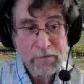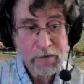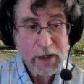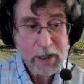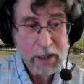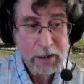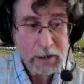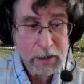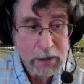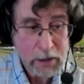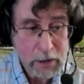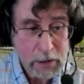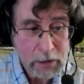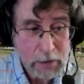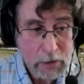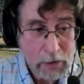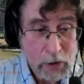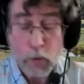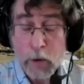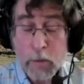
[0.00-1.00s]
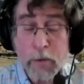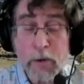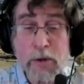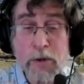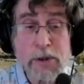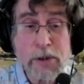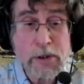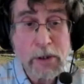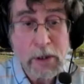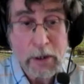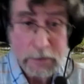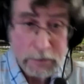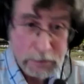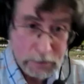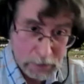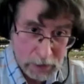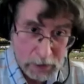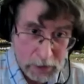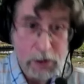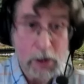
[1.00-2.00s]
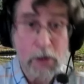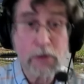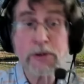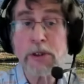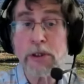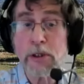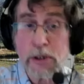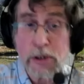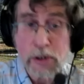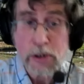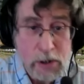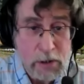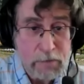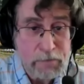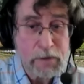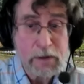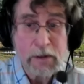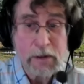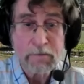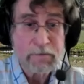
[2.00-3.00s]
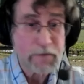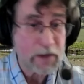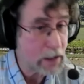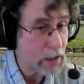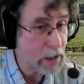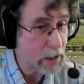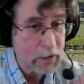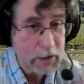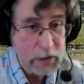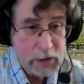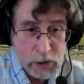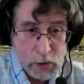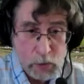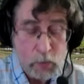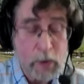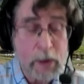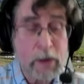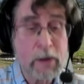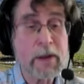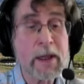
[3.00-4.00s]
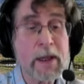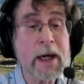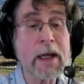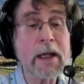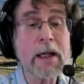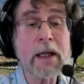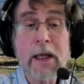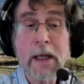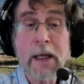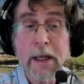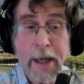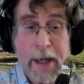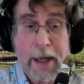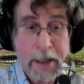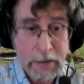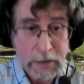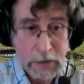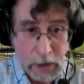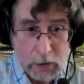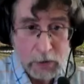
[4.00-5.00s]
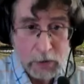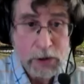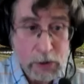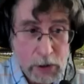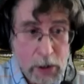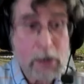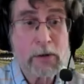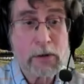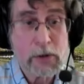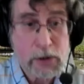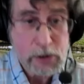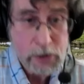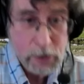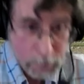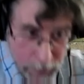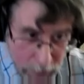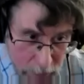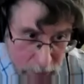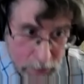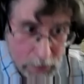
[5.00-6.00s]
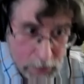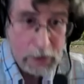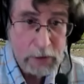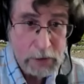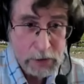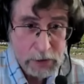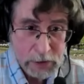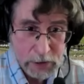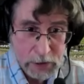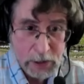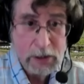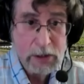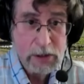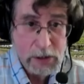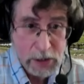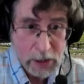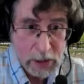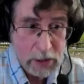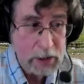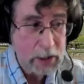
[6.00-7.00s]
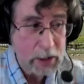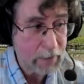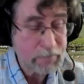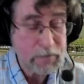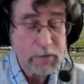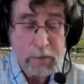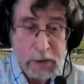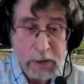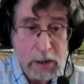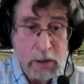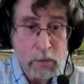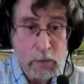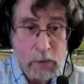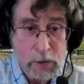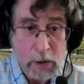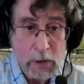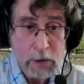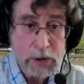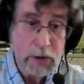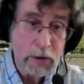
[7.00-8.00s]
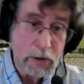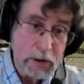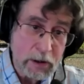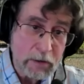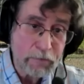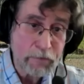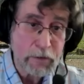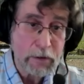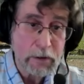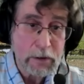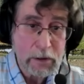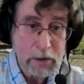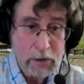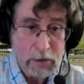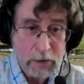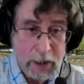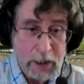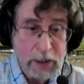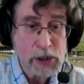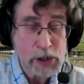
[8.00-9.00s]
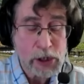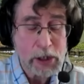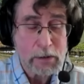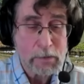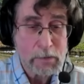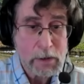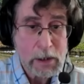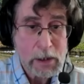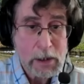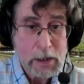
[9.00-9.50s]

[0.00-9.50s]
of handling wormers, and the dosages are different, and veterinarians are aware of that. And goats are goats. I mean, there's things that have to be done with goats that are different. They're not sheep